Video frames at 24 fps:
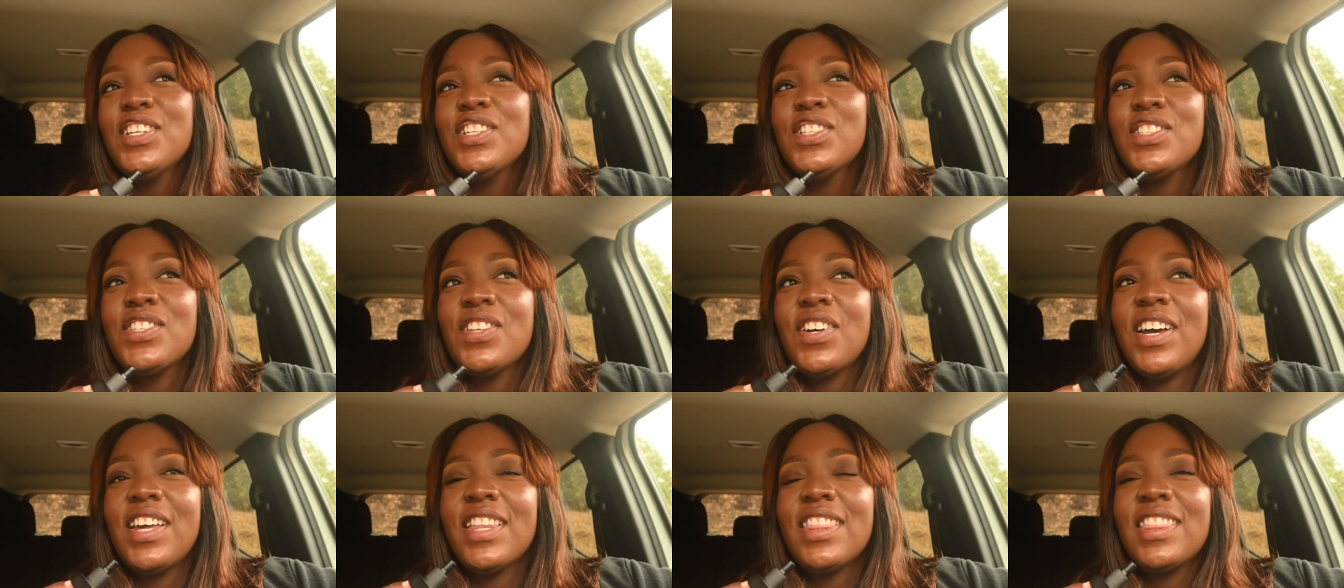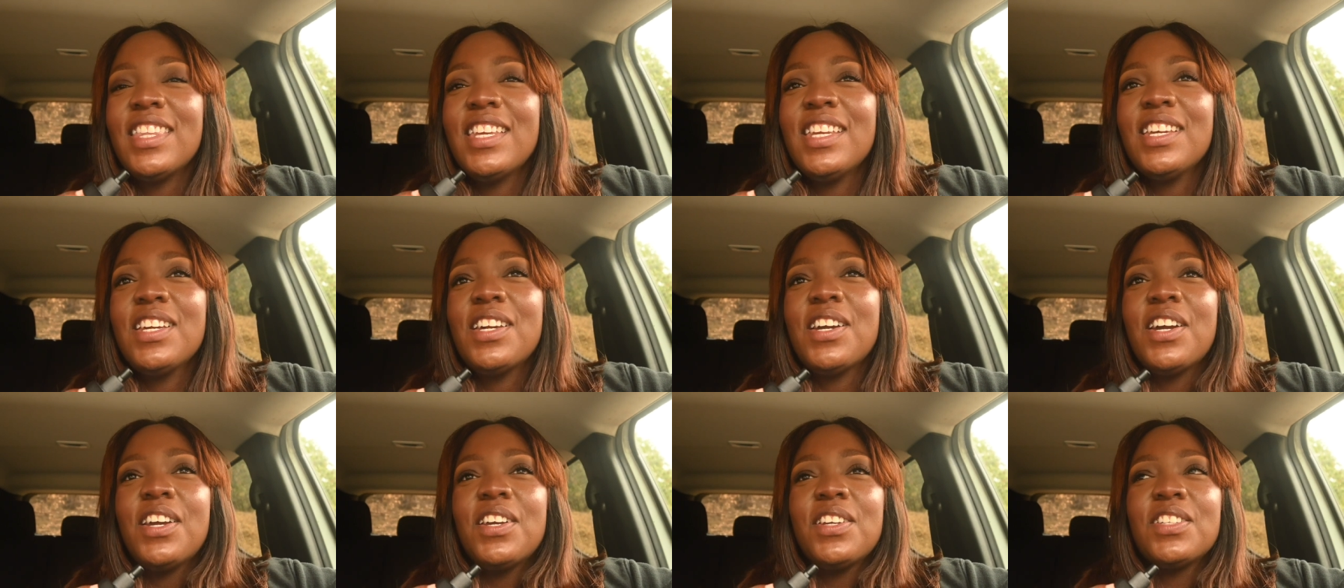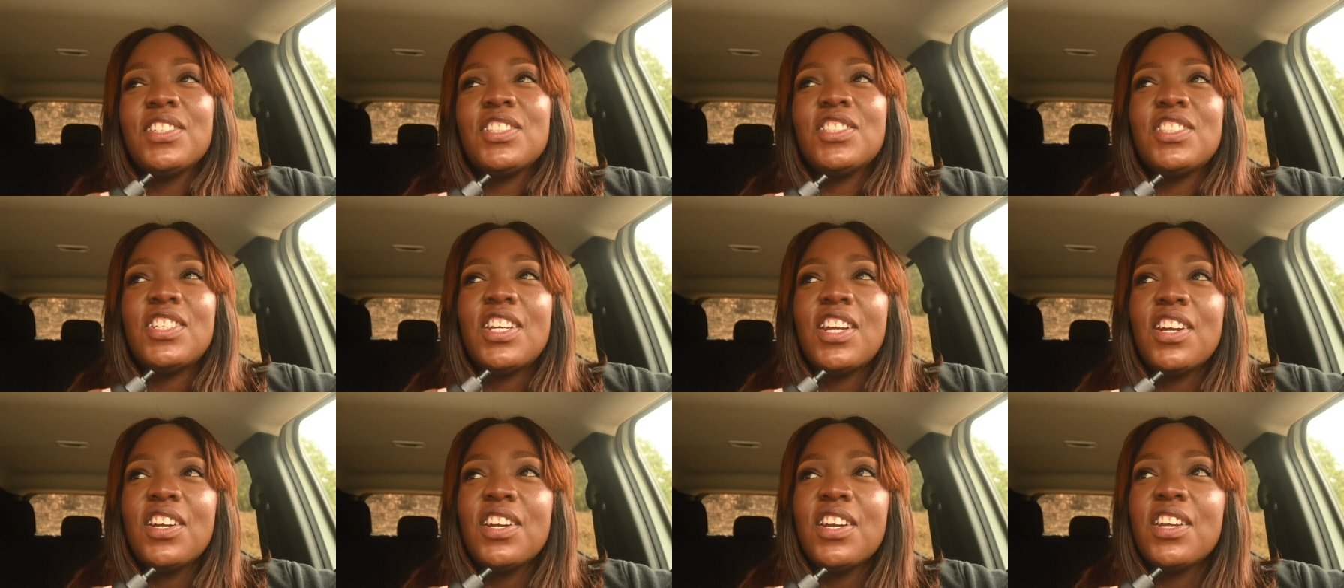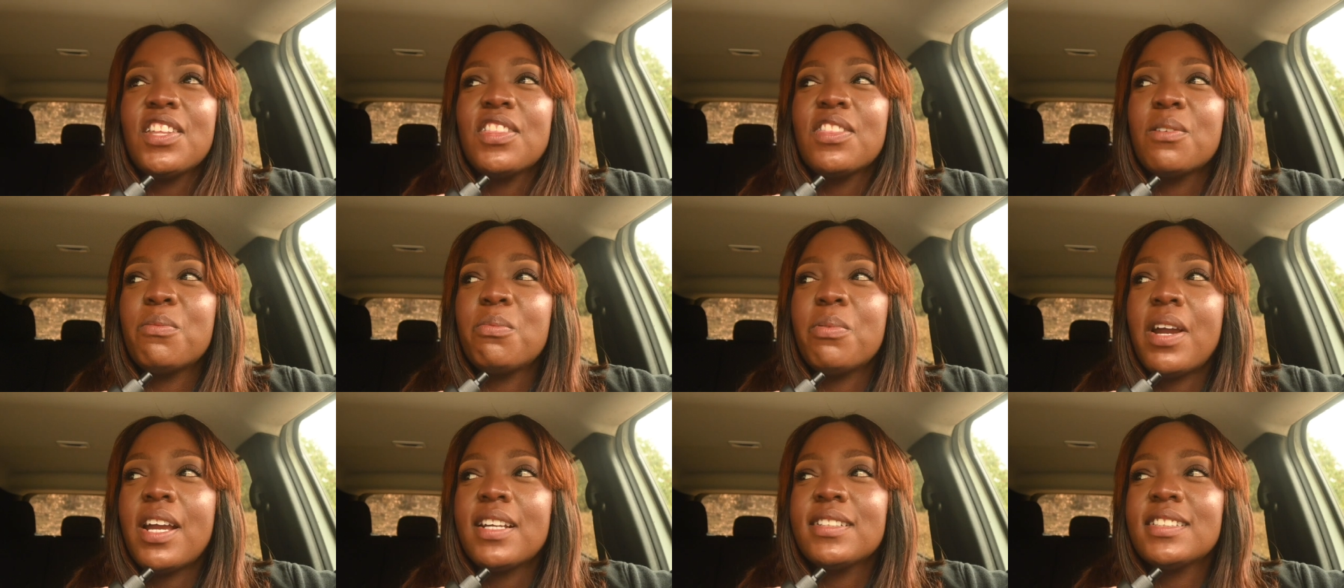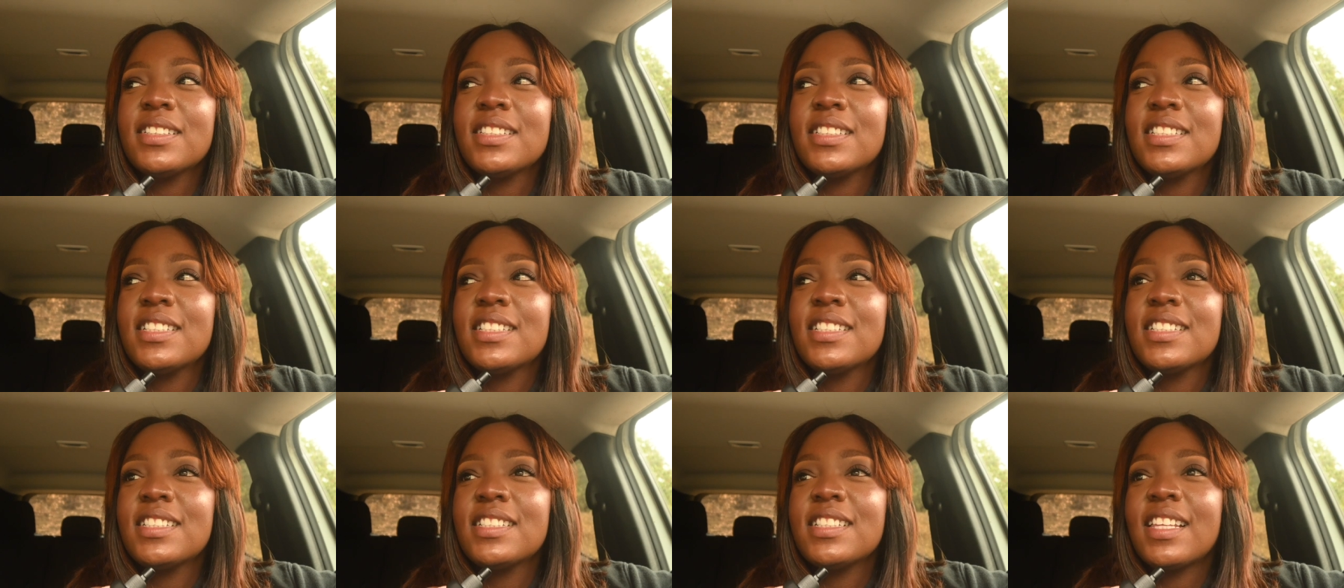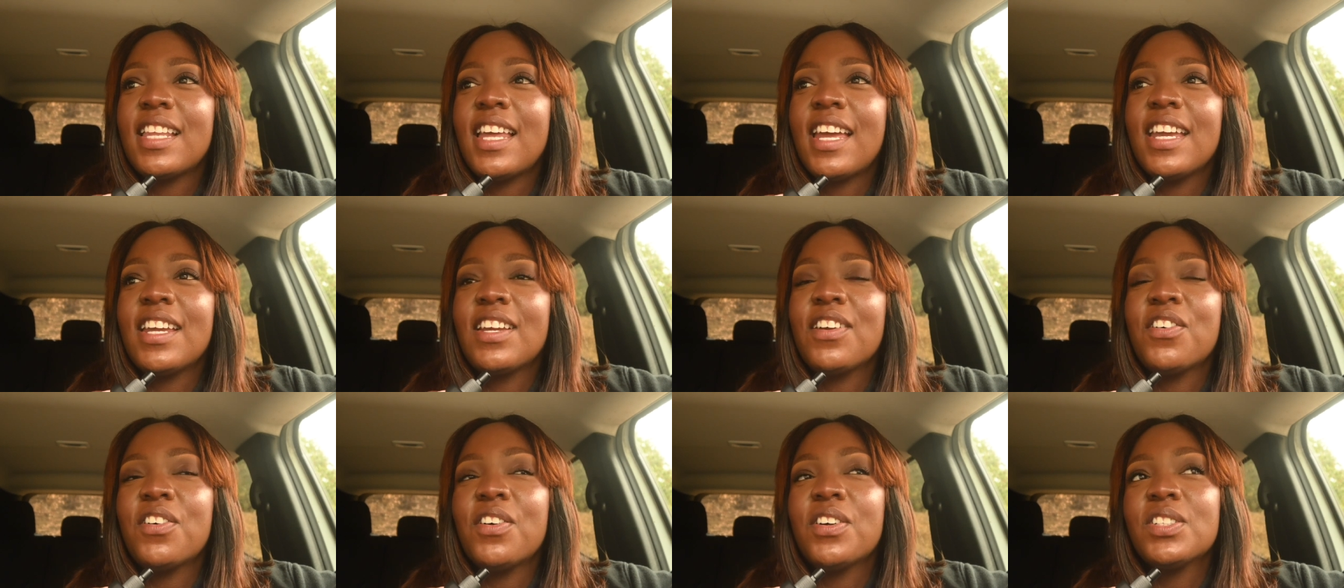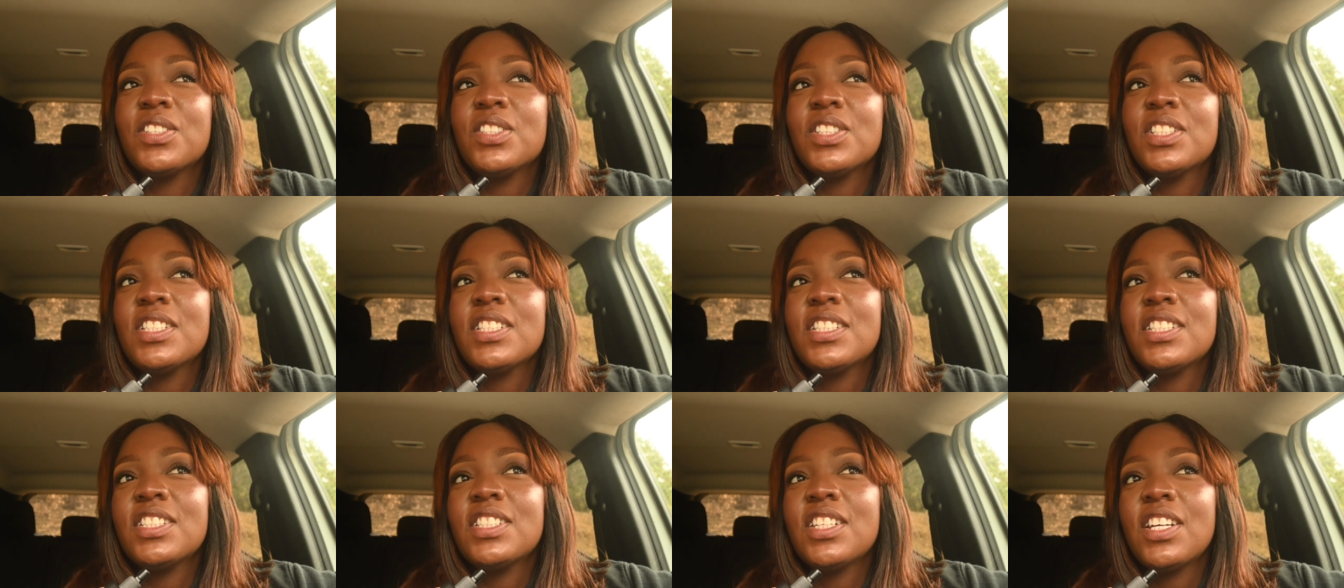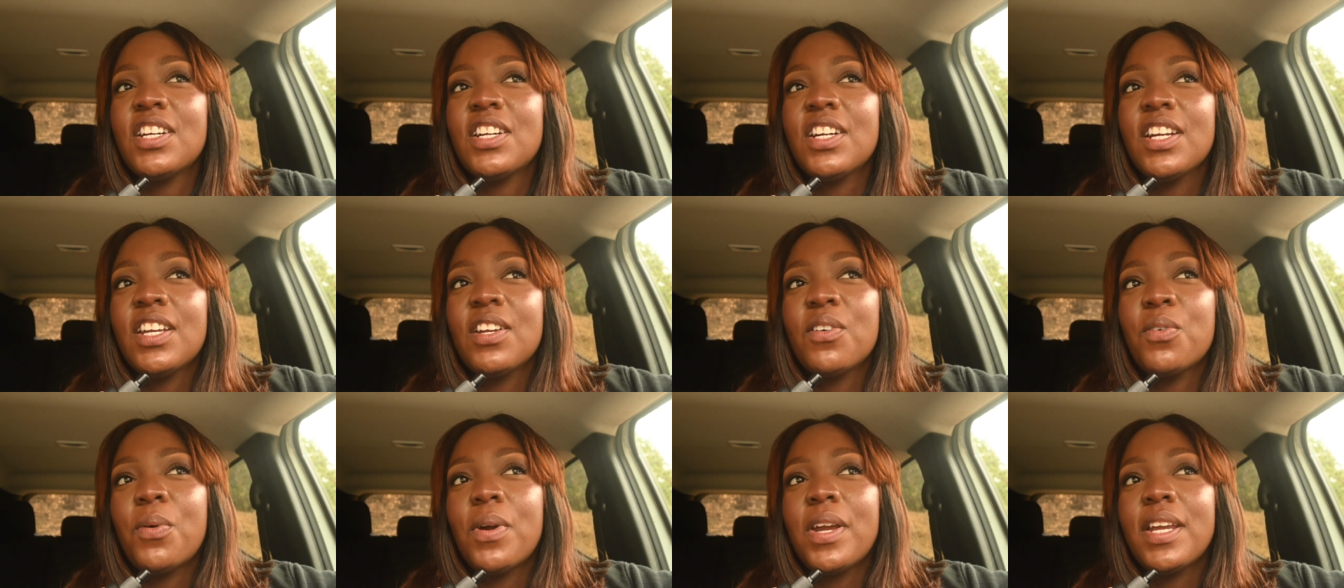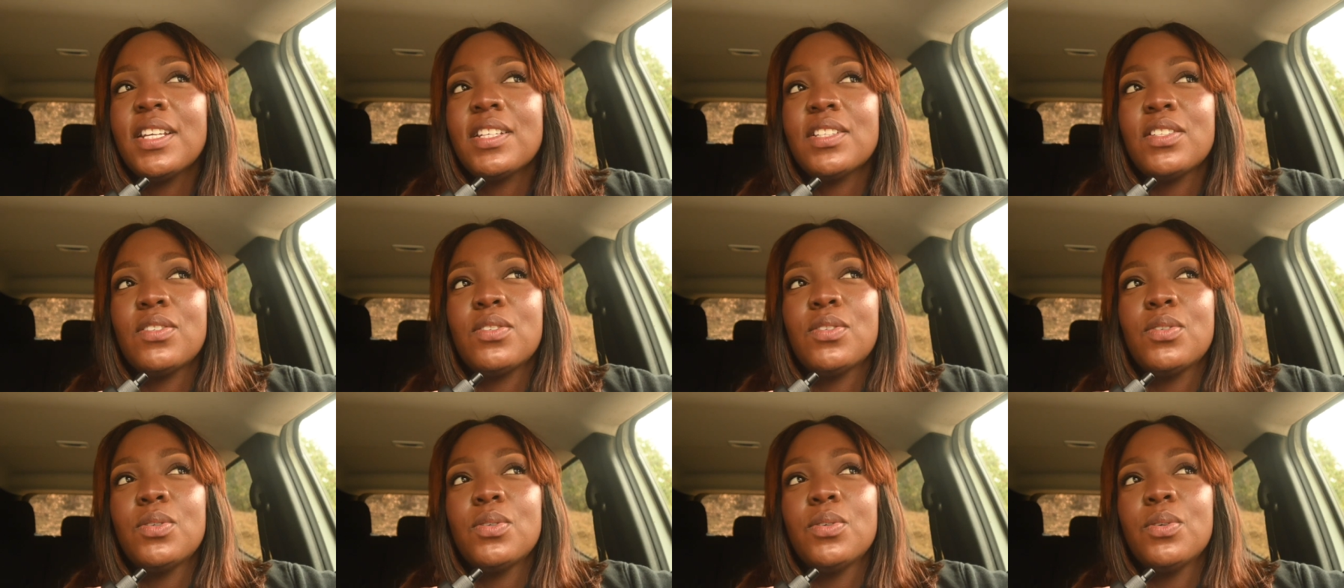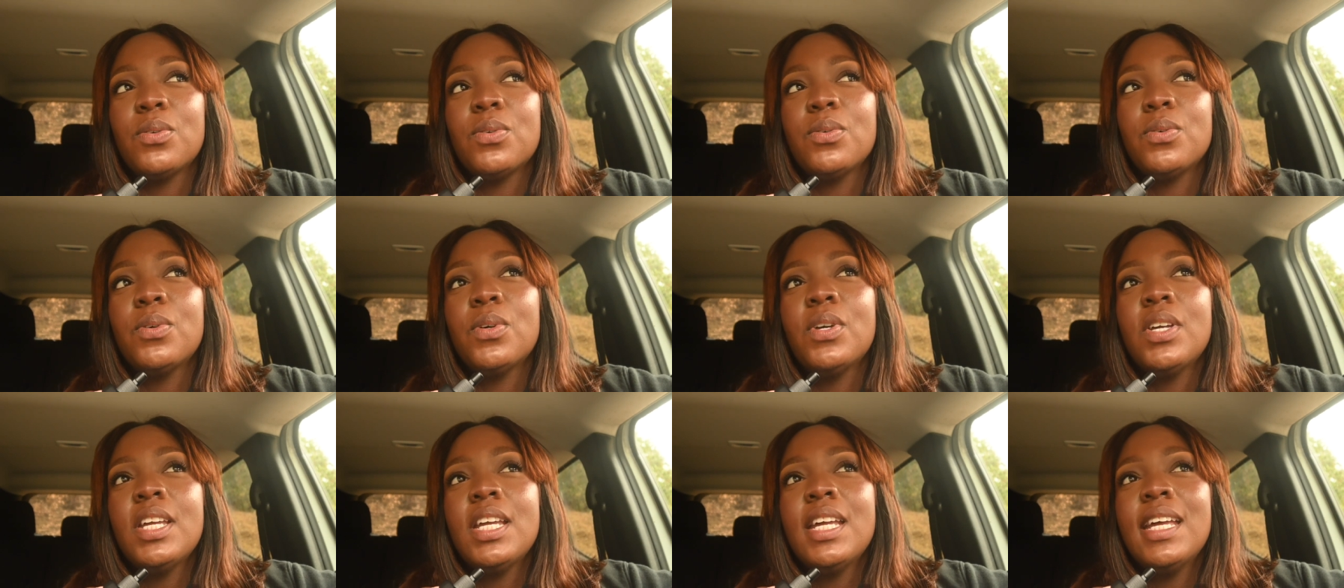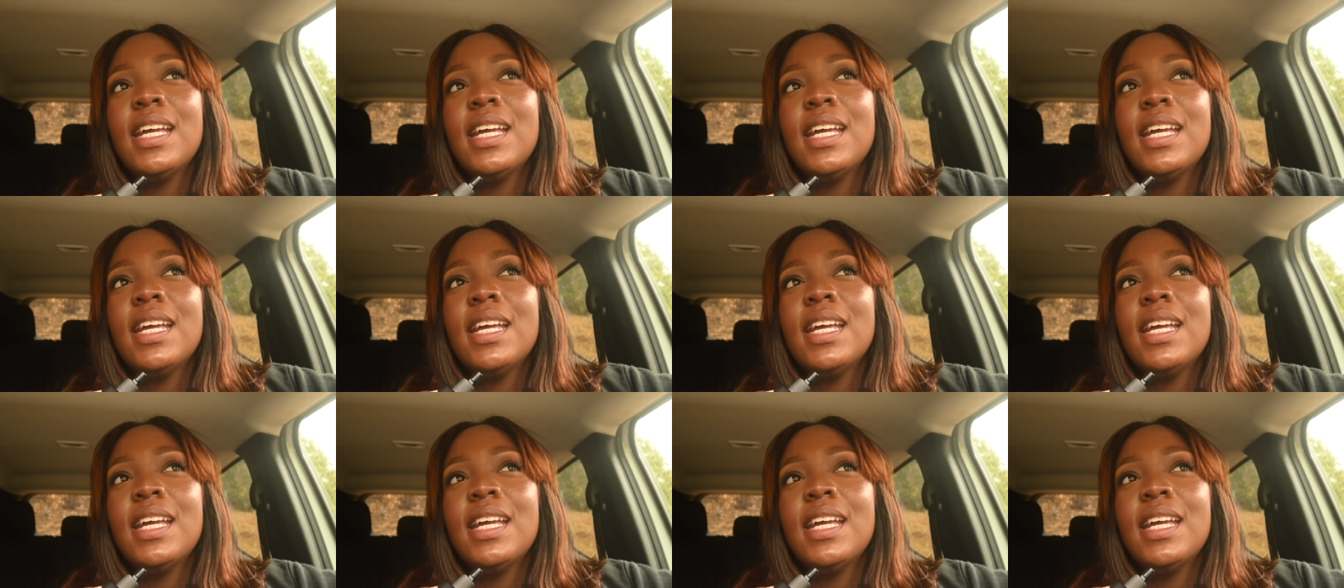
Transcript: So I think sharing the practices, like, or just sharing ways to